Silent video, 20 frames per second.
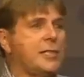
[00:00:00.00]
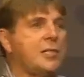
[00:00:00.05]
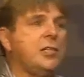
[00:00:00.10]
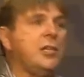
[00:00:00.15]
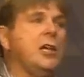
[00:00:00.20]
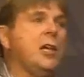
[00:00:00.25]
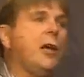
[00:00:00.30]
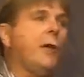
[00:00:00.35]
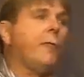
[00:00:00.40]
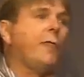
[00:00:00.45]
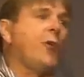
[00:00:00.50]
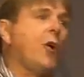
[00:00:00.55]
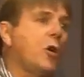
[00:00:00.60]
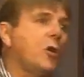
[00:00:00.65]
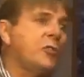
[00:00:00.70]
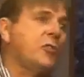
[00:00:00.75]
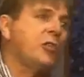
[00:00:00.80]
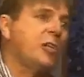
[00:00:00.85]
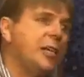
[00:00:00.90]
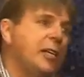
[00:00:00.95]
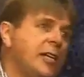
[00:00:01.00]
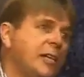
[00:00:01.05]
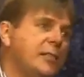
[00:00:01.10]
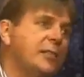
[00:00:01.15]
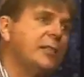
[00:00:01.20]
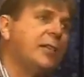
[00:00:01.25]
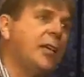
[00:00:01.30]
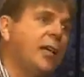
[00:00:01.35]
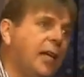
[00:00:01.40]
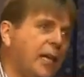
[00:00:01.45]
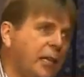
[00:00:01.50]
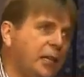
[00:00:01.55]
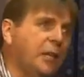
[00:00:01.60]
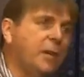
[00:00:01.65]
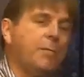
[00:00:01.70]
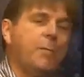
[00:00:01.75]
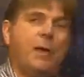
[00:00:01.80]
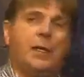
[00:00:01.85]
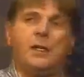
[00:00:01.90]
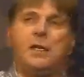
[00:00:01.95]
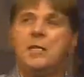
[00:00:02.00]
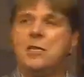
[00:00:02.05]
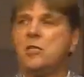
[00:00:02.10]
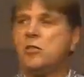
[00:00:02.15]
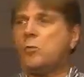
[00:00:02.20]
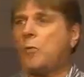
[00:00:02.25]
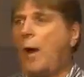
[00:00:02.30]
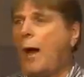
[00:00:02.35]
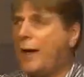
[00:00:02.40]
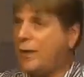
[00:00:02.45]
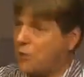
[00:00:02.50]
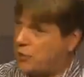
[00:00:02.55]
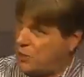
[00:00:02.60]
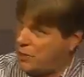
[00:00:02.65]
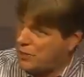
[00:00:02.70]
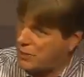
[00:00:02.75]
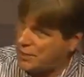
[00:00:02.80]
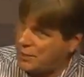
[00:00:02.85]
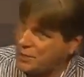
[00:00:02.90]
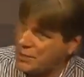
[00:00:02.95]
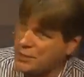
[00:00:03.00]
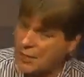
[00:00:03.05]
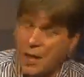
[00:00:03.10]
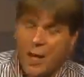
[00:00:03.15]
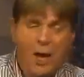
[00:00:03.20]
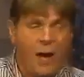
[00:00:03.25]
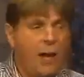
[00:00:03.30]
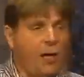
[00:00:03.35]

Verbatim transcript: Seek first his kingdom and his righteousness,